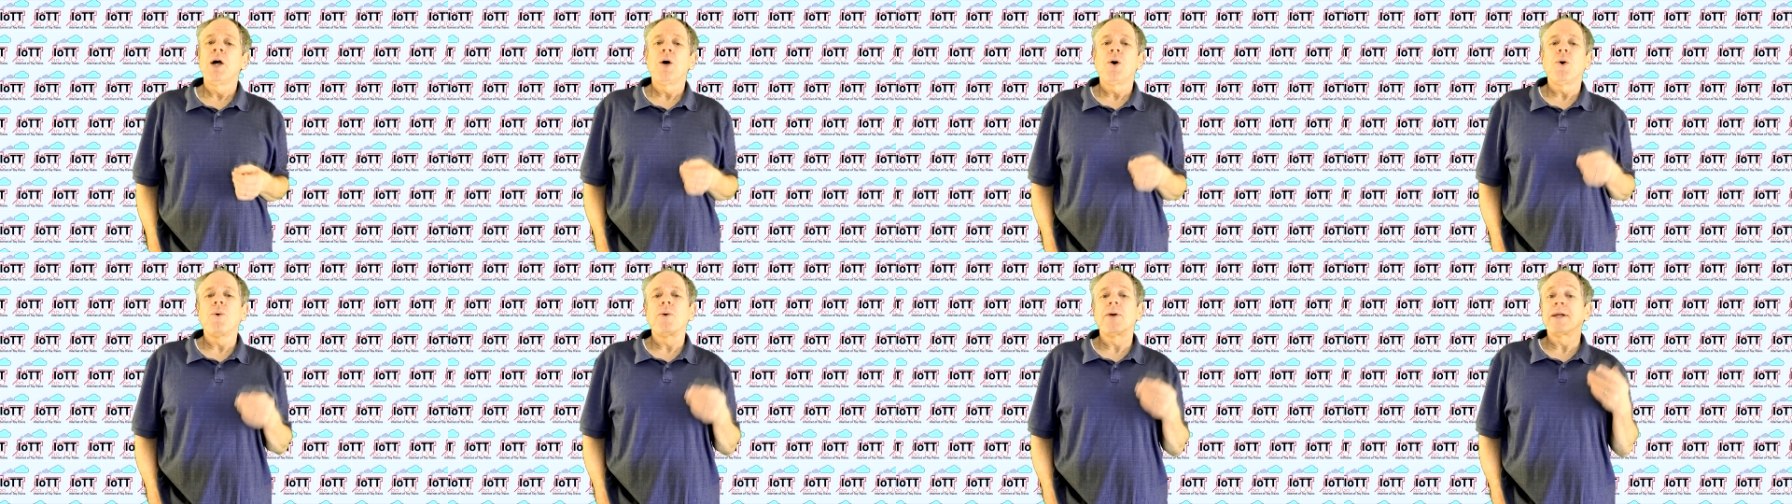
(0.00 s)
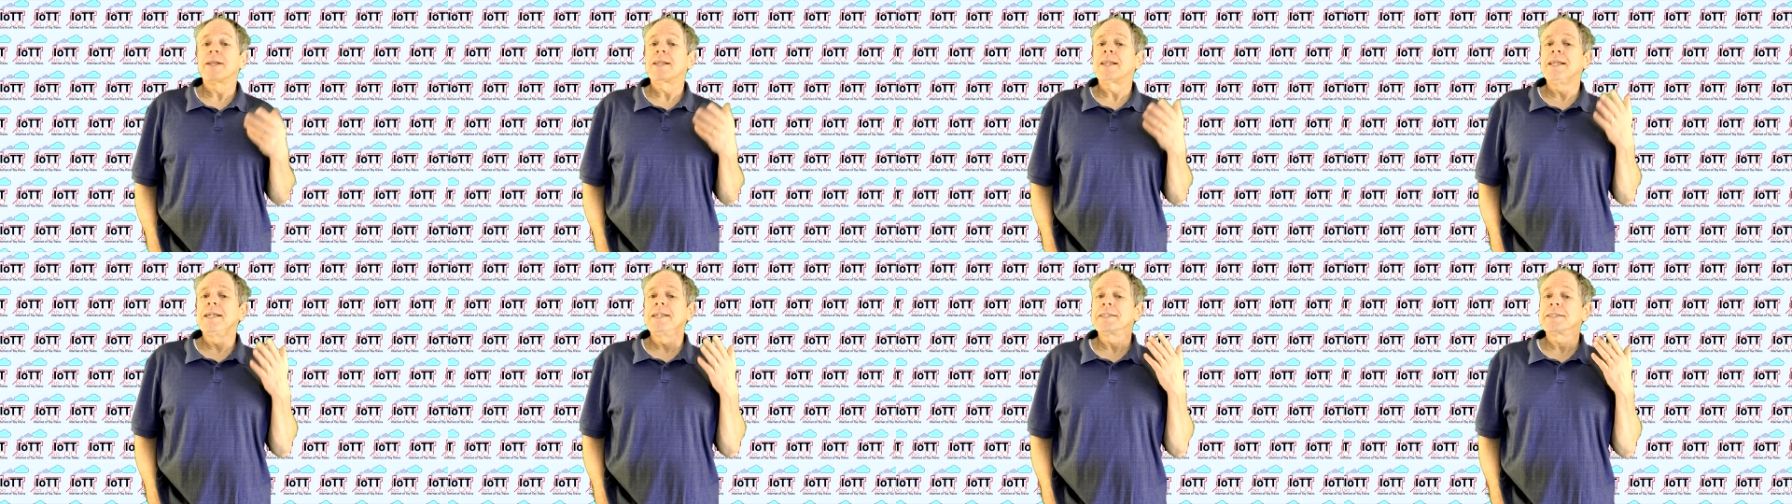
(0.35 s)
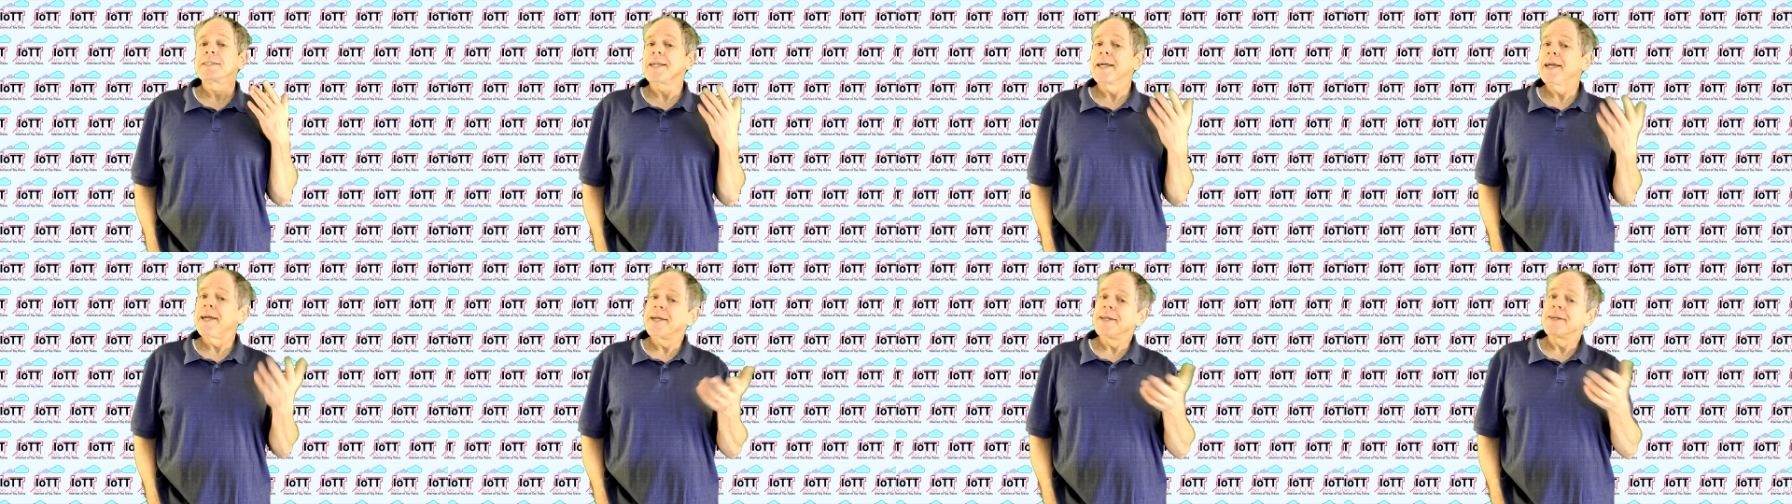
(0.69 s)
or at
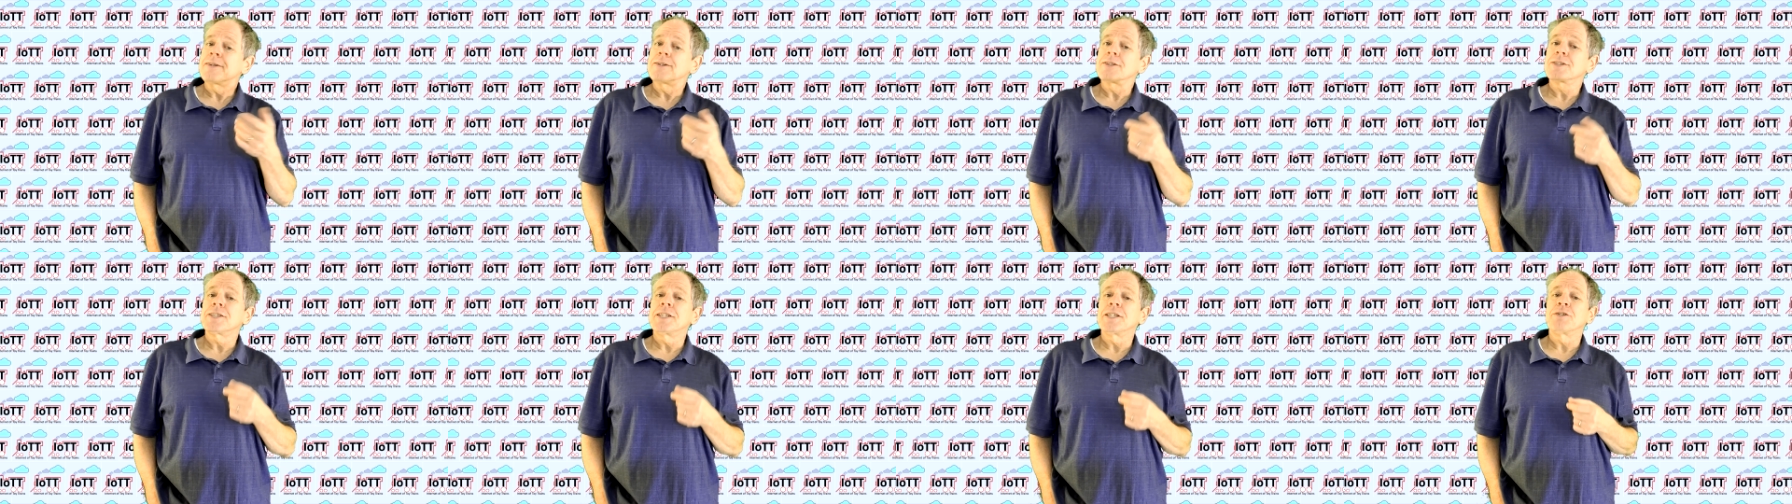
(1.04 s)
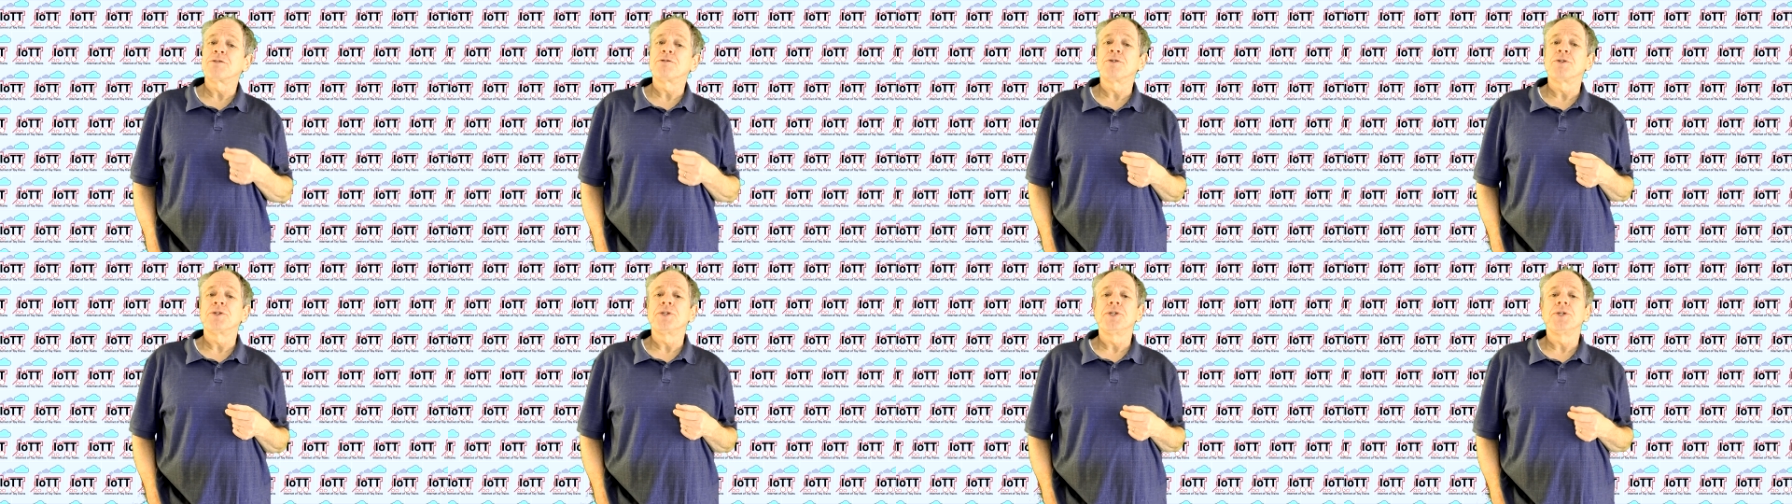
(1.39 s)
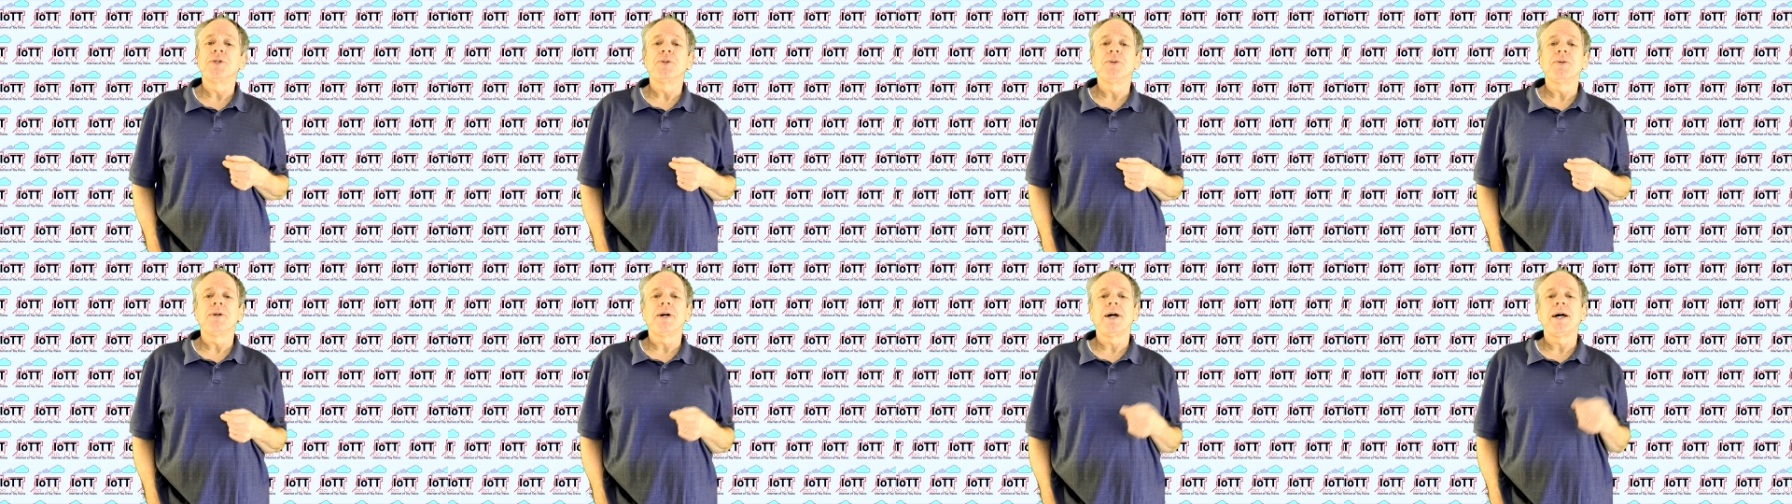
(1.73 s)
least interesting for
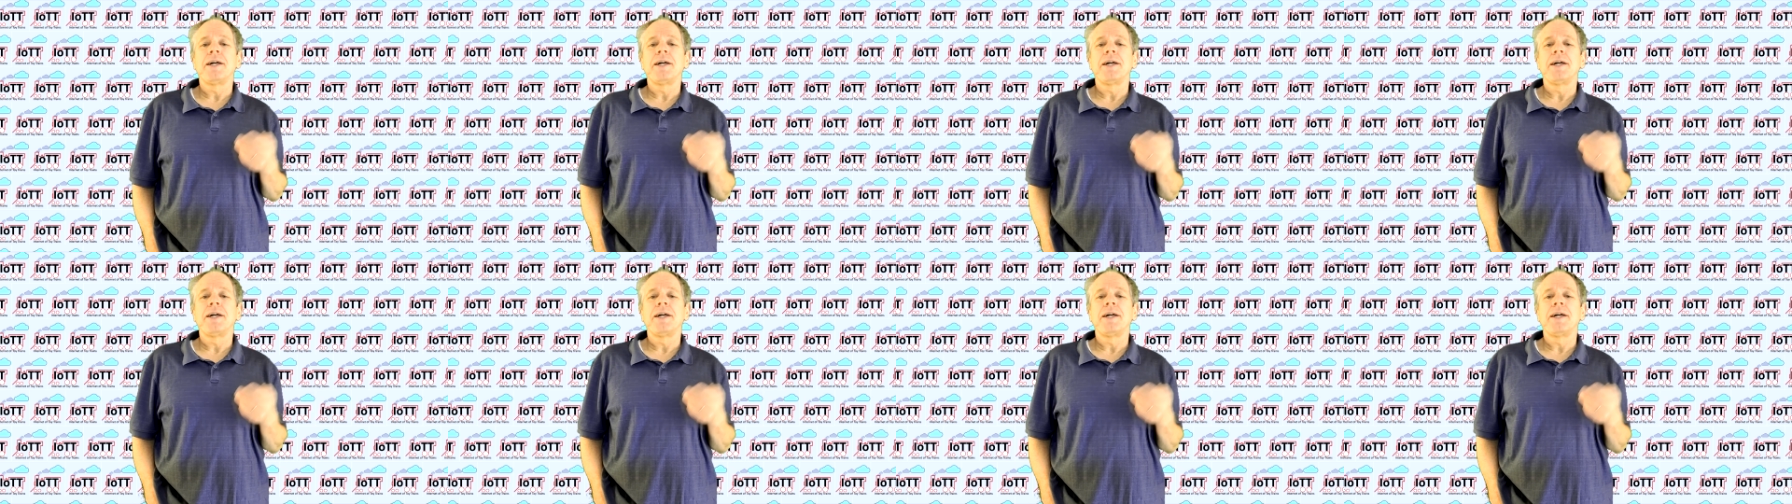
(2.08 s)
you